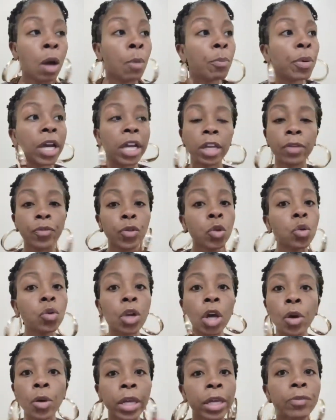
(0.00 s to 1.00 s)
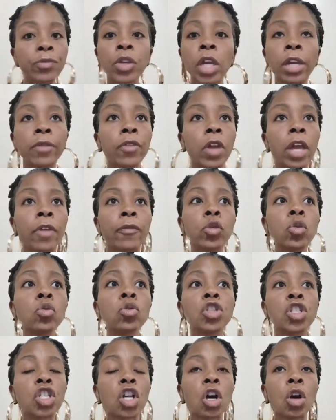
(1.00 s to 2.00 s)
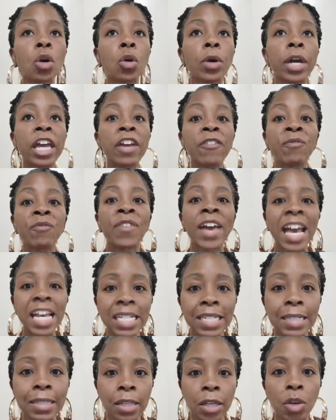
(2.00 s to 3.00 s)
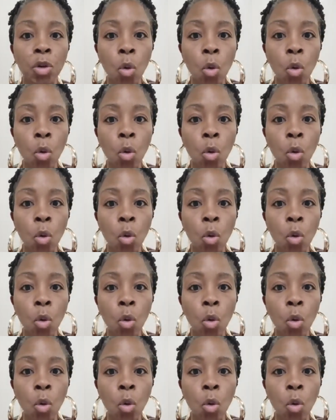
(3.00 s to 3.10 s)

but if you don't, if, if, if you so invested